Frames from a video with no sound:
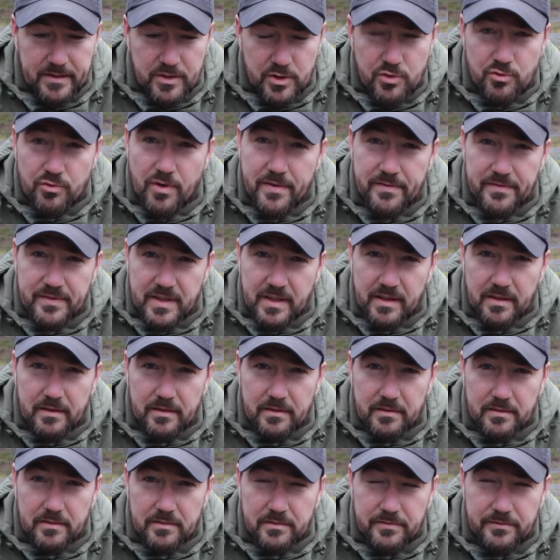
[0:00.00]
Drifter
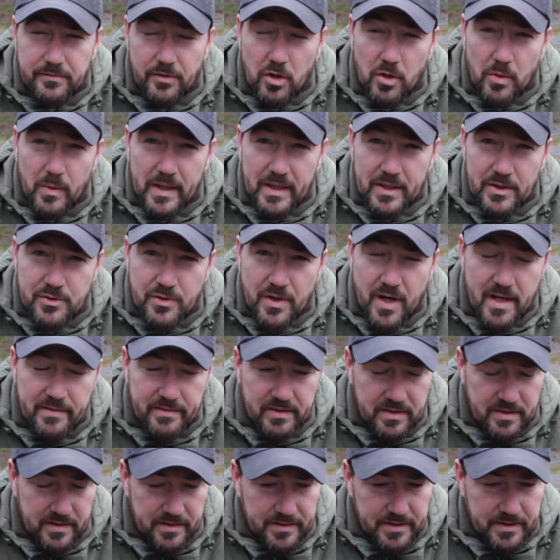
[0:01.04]
4-wheel drive I
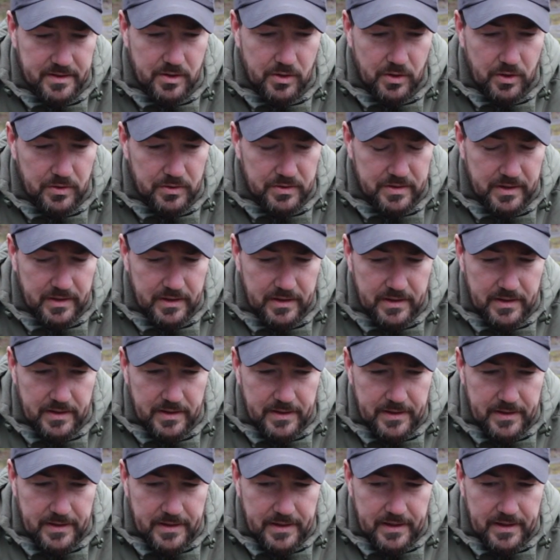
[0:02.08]
think they're called,
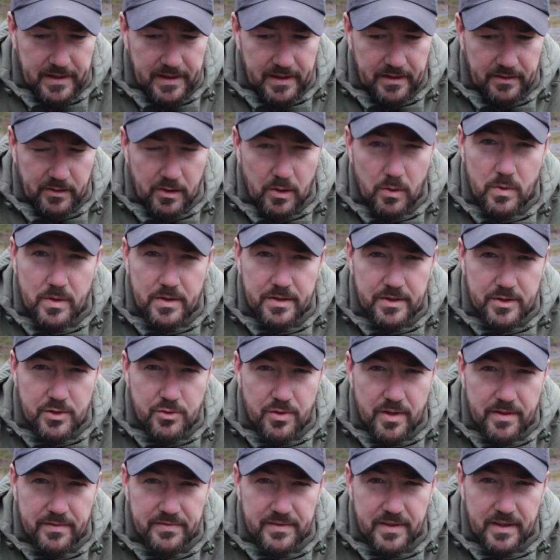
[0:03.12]
Luke the
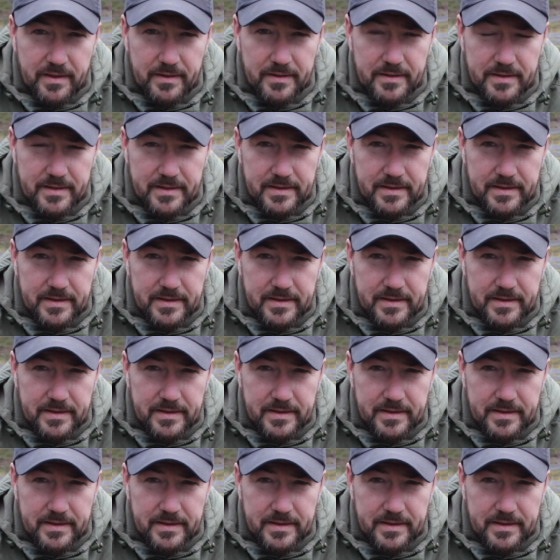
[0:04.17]
Drifter.